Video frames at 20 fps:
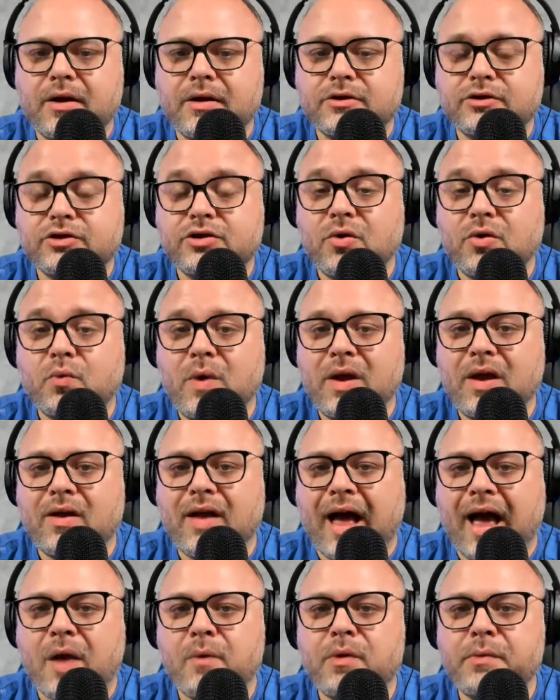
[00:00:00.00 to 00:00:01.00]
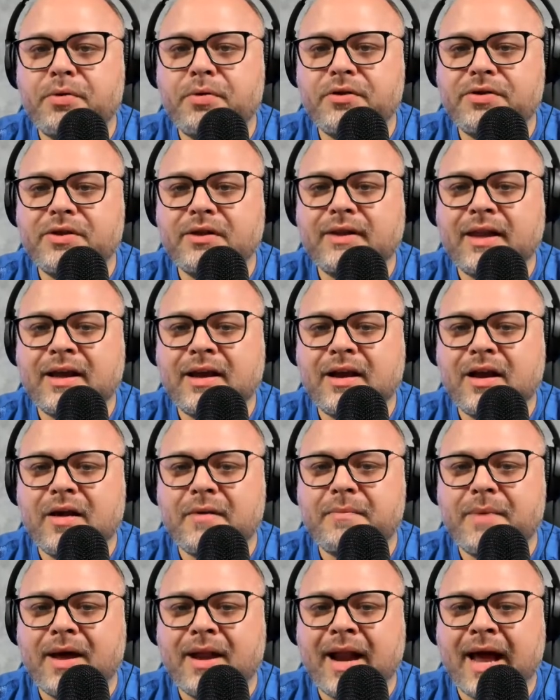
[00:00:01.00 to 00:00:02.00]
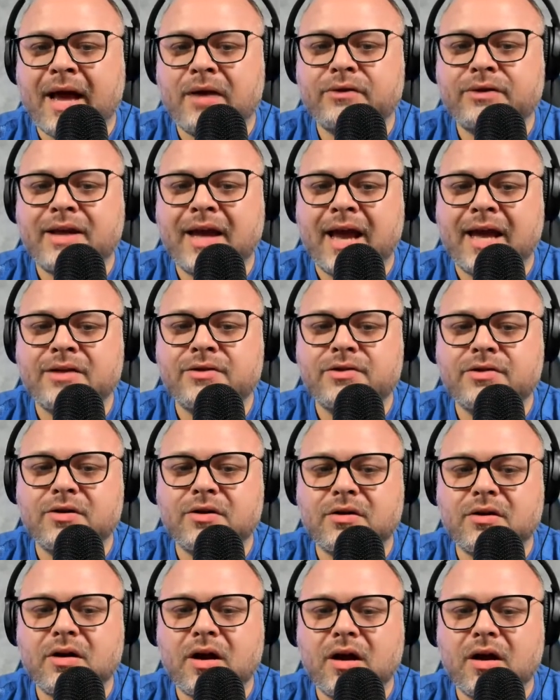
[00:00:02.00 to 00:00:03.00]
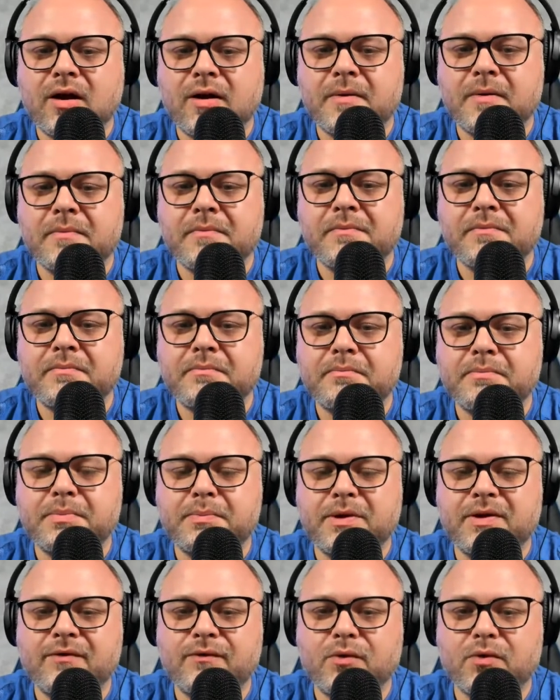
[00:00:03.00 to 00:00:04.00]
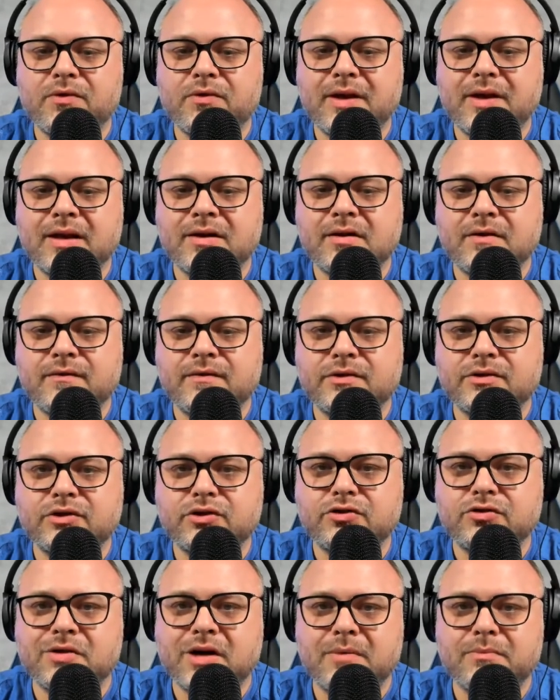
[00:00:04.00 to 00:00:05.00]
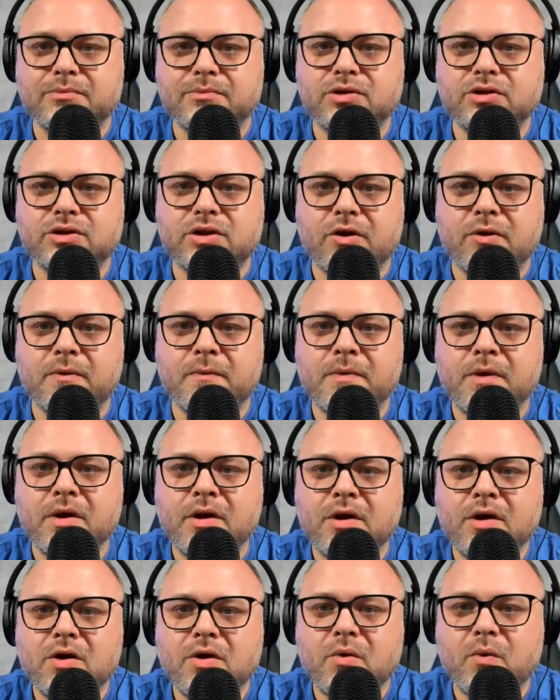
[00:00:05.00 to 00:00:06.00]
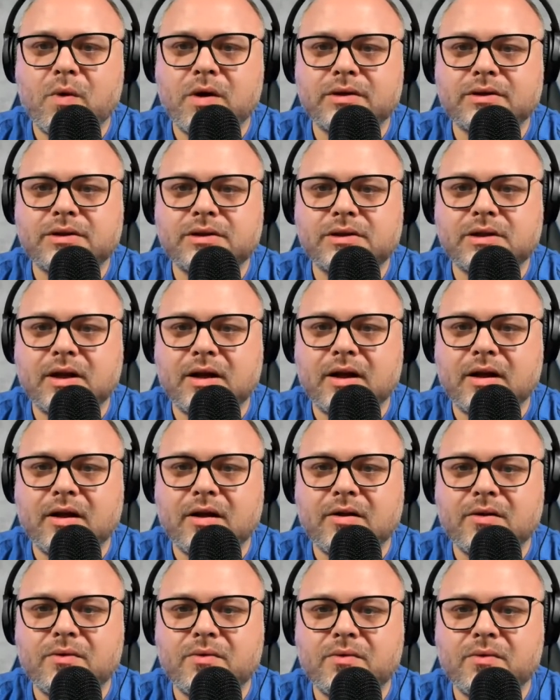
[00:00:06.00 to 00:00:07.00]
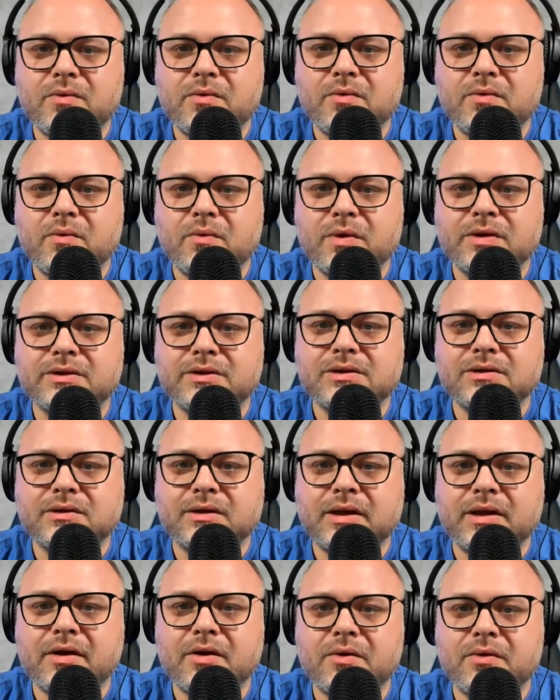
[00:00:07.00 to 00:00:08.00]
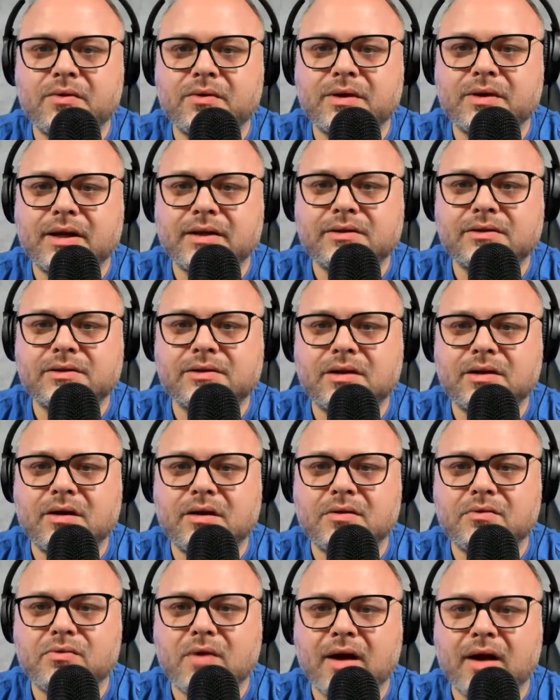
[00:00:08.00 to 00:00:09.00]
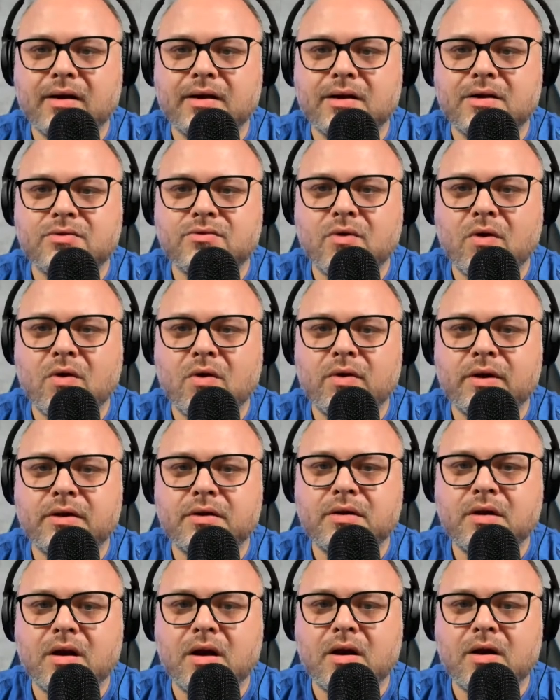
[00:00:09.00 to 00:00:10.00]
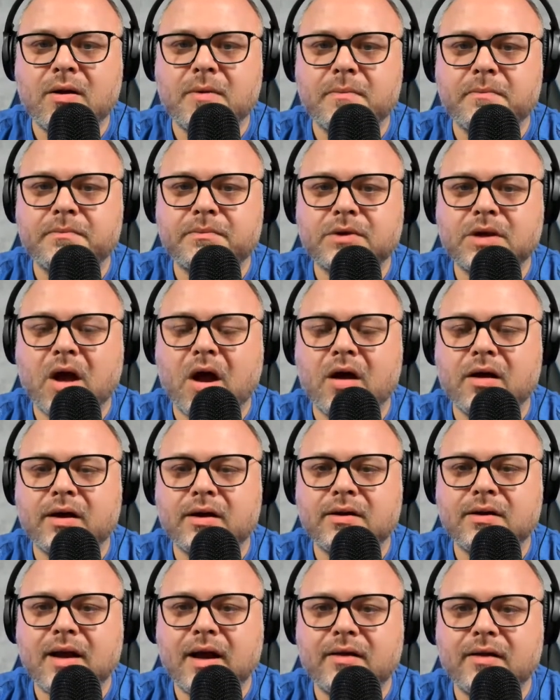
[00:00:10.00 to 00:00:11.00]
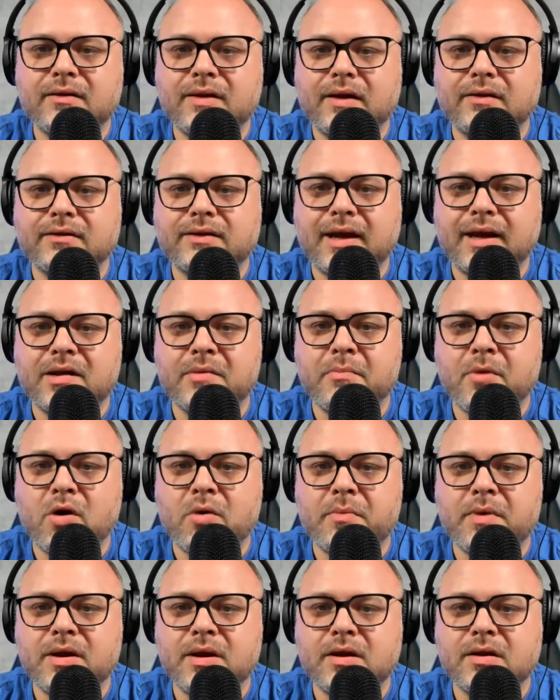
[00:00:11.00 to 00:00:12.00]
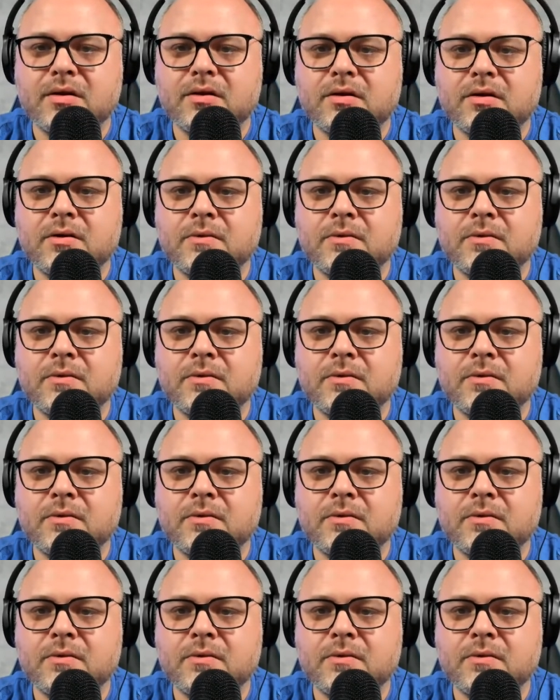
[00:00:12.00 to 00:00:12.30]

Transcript: So Will, I will put the link up on how to enter before the end of the stream. So once Leo gets rocking and rolling, talking, I'll take a moment and